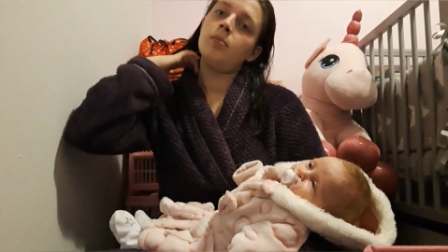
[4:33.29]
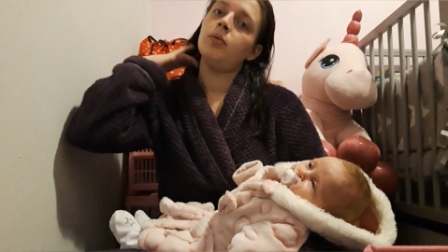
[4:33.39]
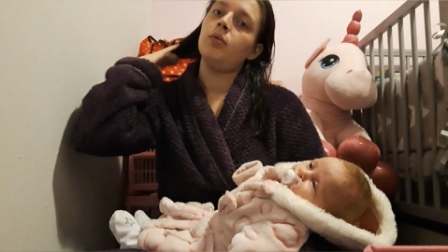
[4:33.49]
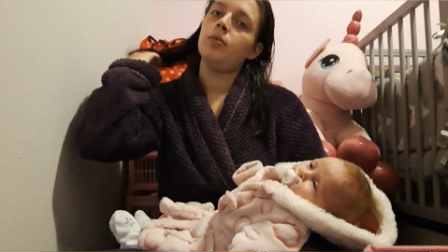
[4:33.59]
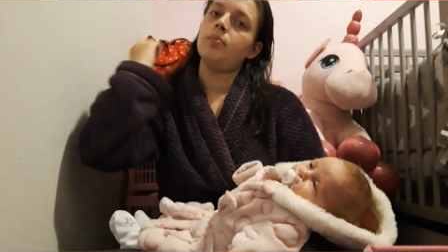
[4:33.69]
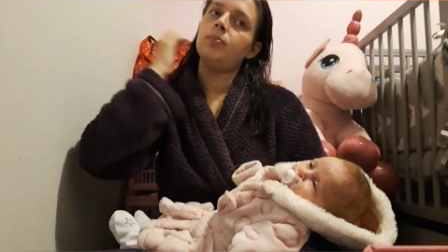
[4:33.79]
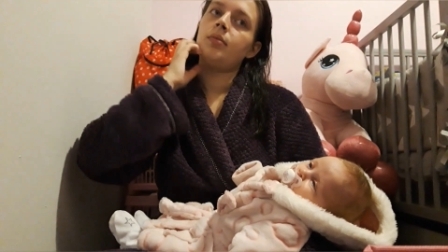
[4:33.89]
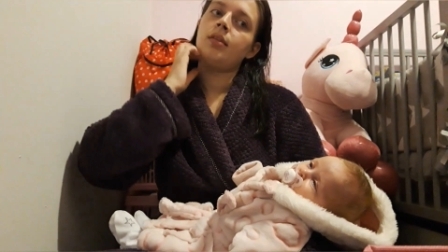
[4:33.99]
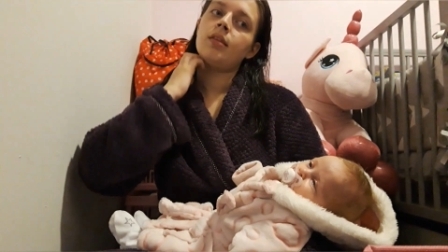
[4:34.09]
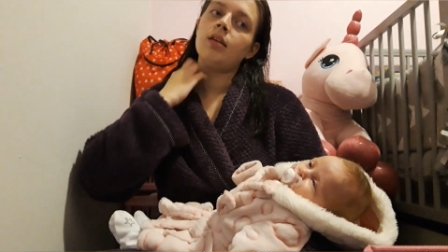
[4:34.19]
But
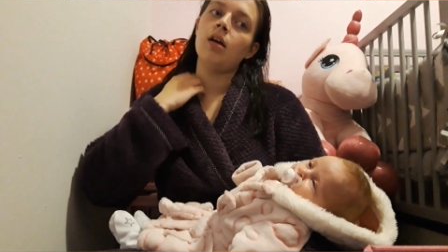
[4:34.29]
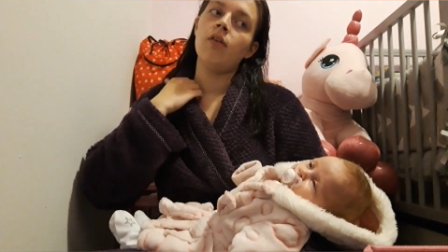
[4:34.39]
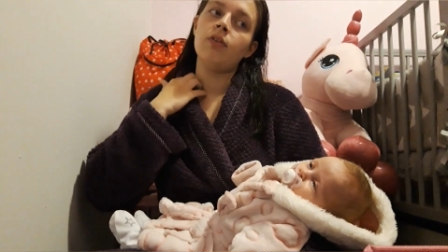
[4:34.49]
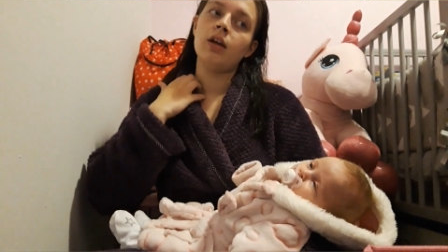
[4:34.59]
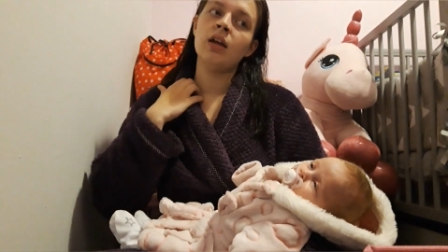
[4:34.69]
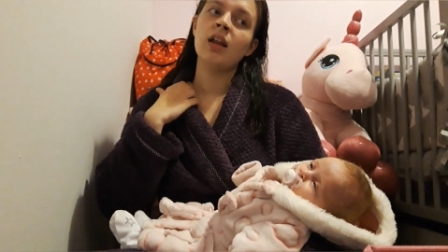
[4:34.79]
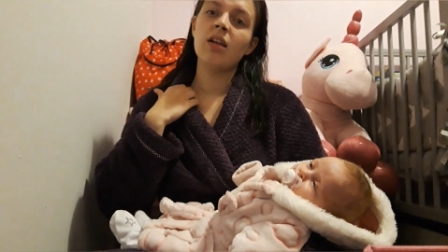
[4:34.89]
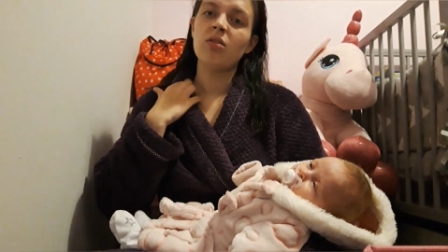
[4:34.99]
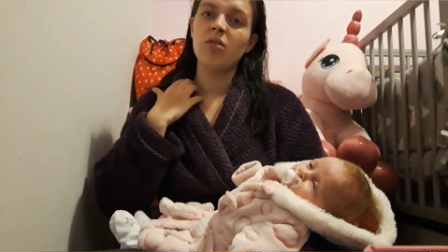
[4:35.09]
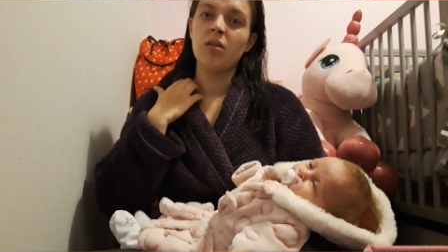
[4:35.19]
I think
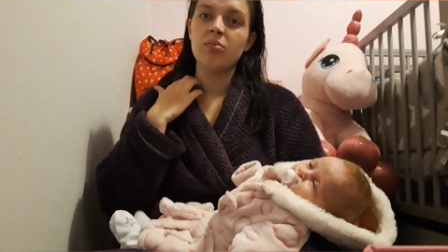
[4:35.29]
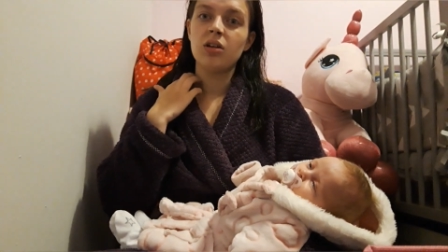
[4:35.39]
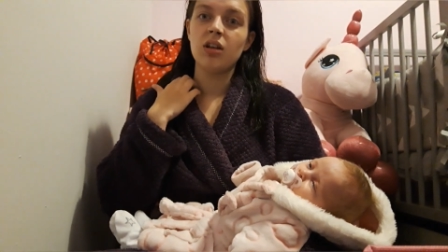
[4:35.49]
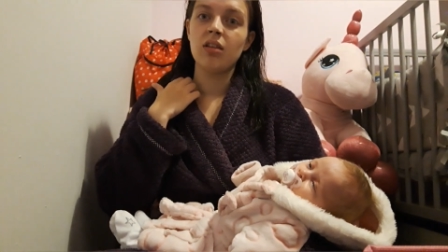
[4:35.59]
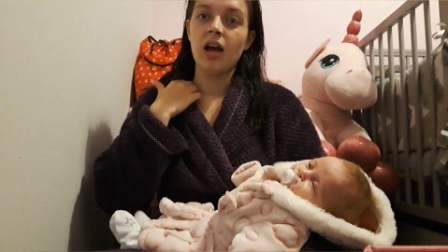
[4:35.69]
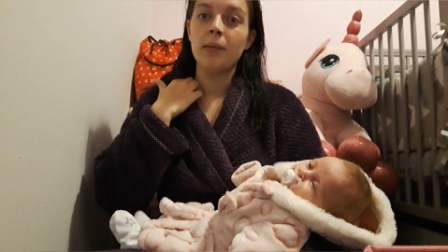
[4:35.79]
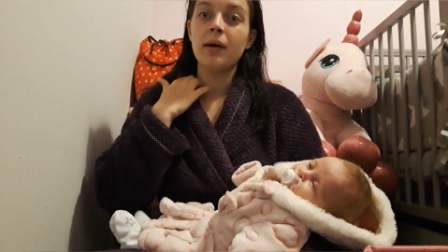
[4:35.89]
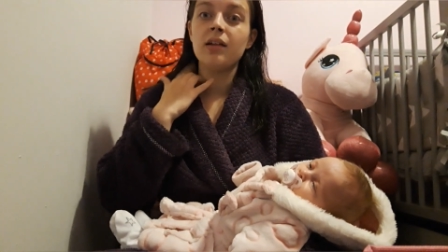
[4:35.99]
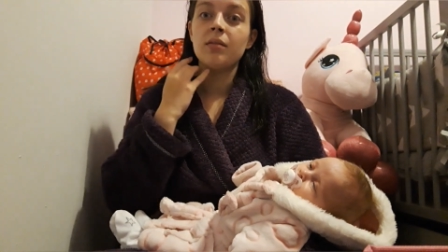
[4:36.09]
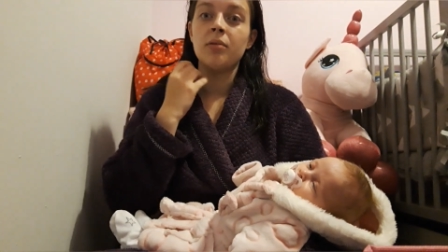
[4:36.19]
that's all I'm going to say
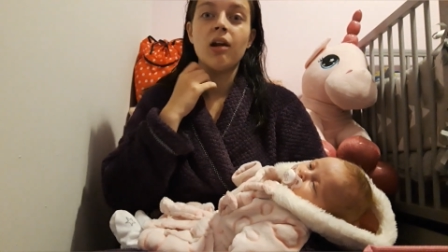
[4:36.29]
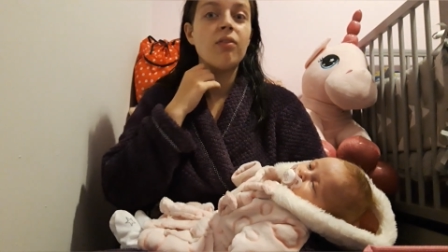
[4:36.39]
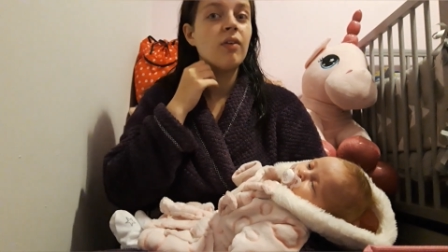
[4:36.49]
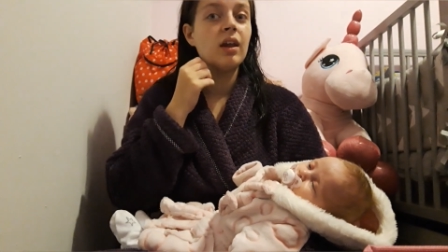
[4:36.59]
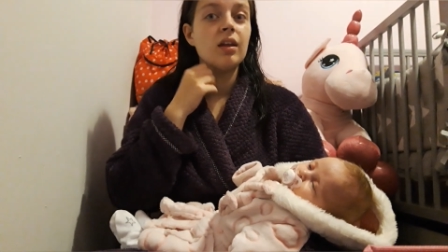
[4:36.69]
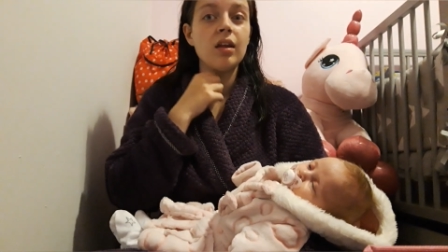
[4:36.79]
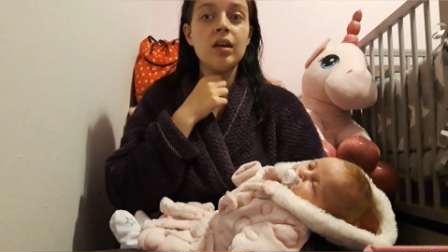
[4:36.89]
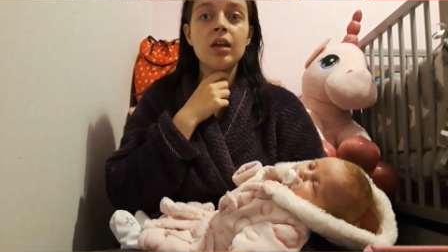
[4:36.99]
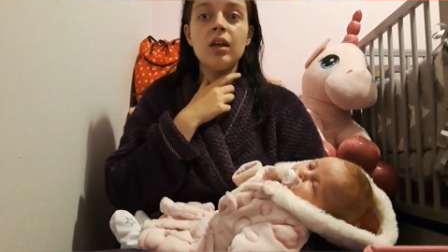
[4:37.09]
about the breastfeeding.